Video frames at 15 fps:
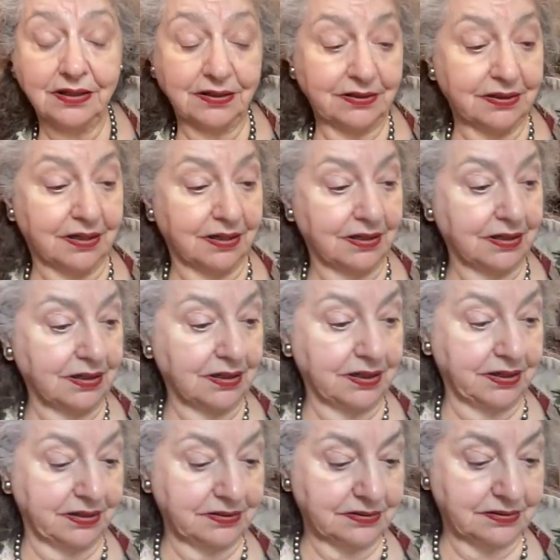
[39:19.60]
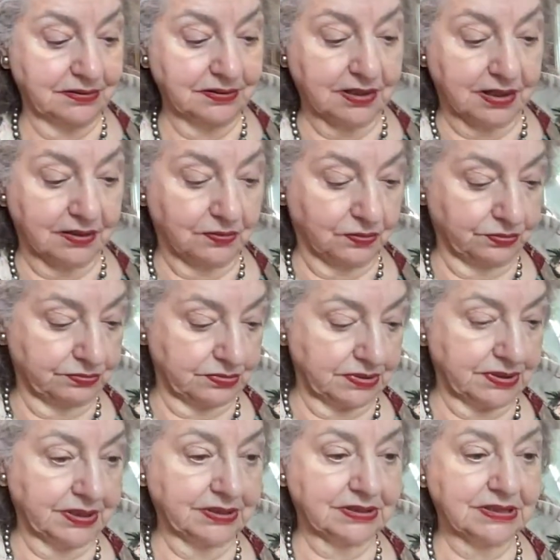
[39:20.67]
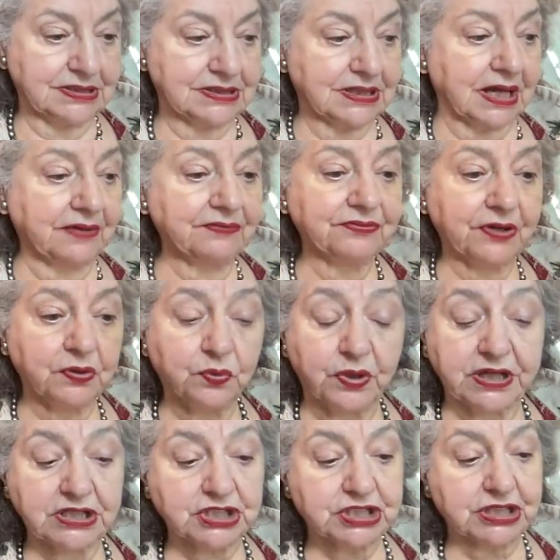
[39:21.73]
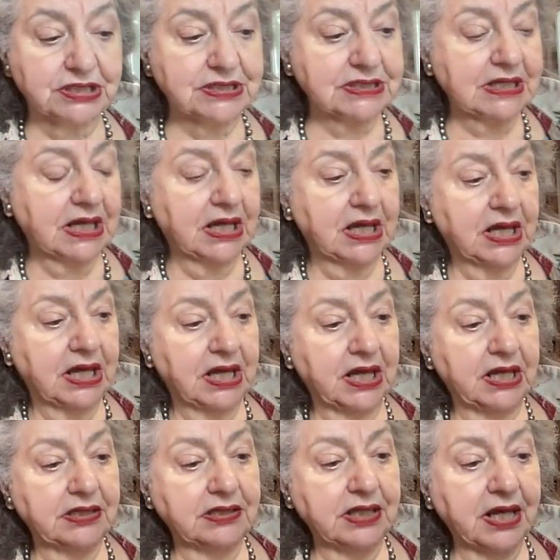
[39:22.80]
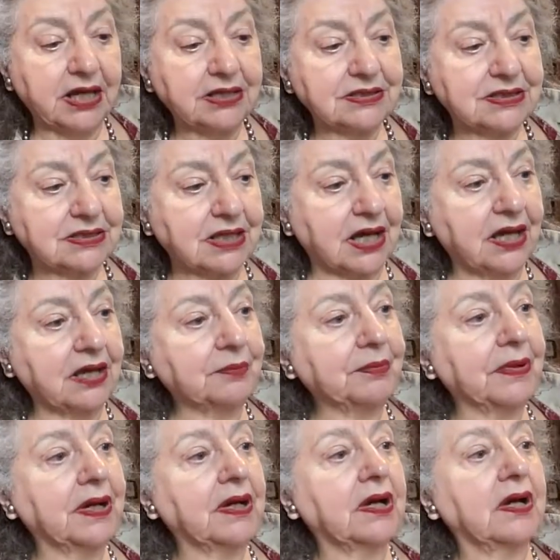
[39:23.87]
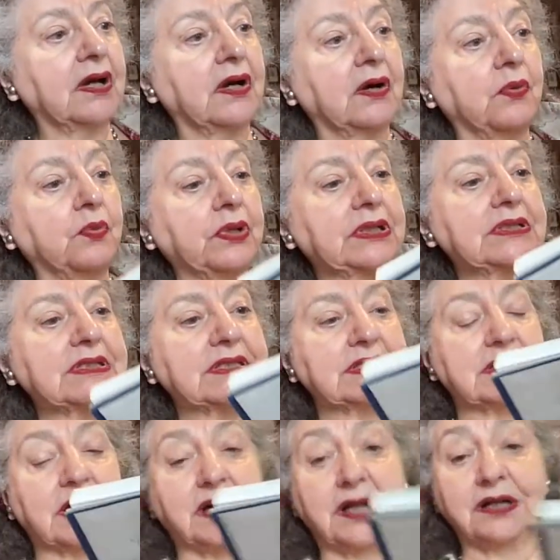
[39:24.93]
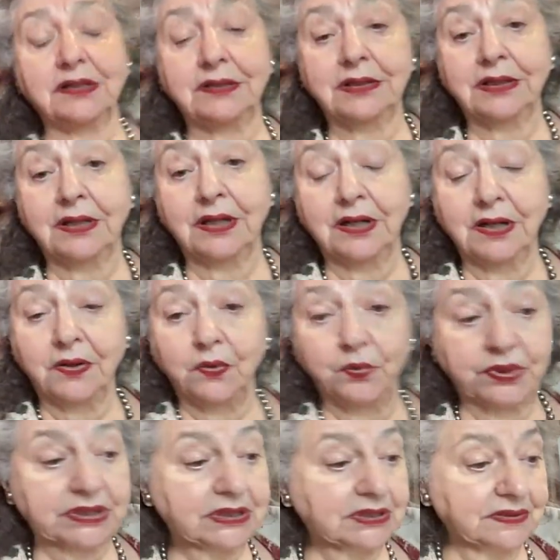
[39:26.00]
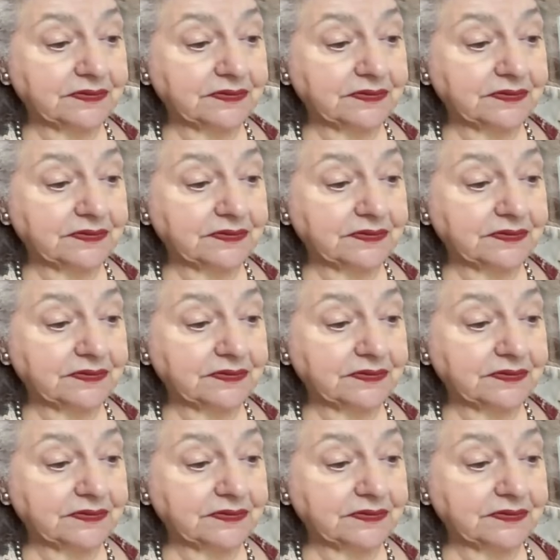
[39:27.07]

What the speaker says: yeah, and now it is time for questions. And next time we'll start with the